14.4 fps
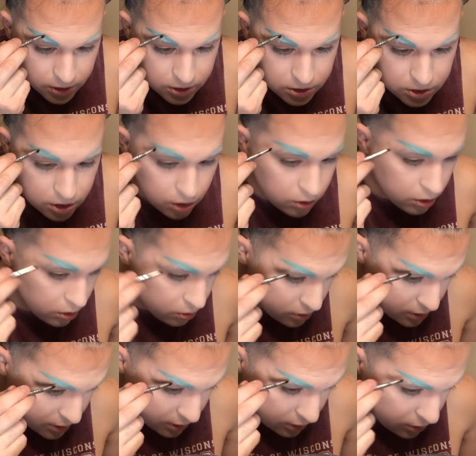I don't own
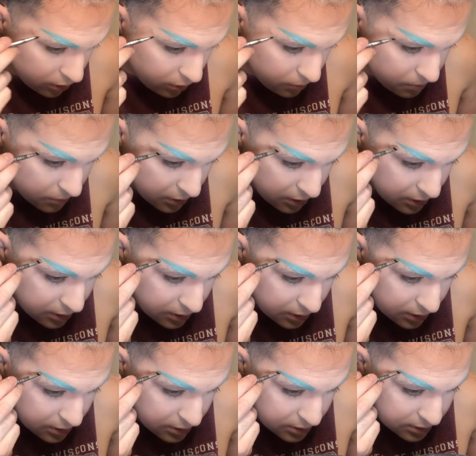yellow. It
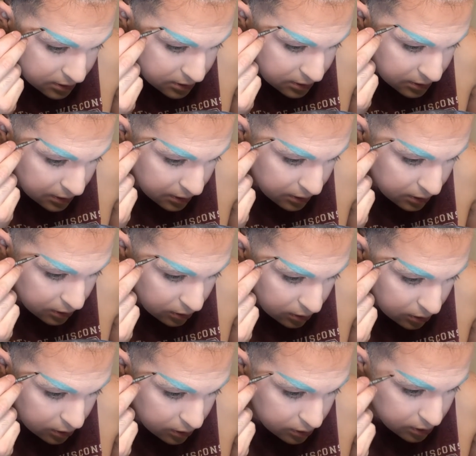is not
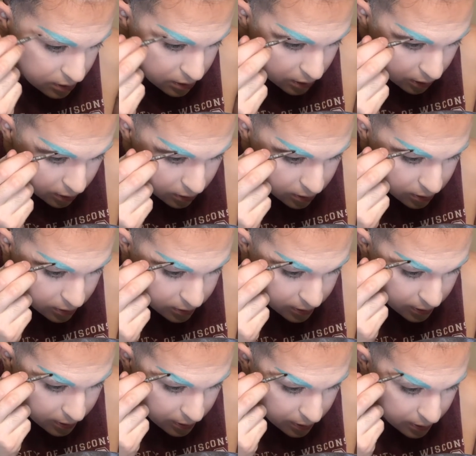a color
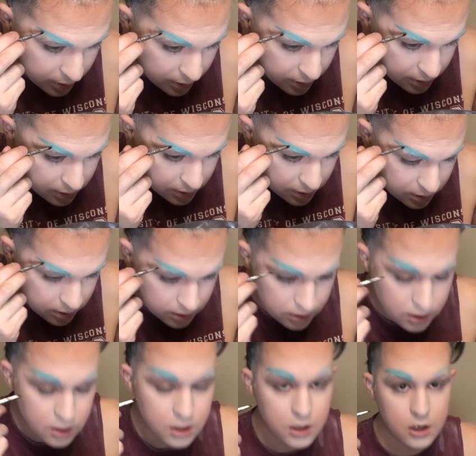that I
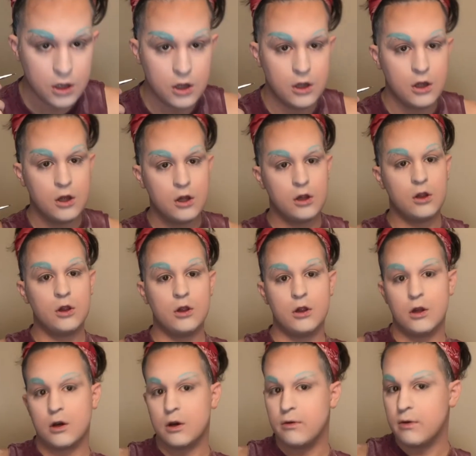
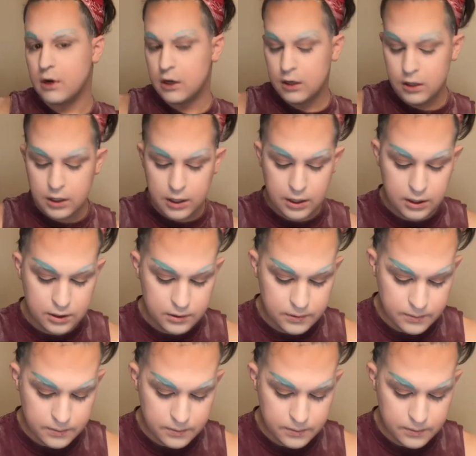look very good in.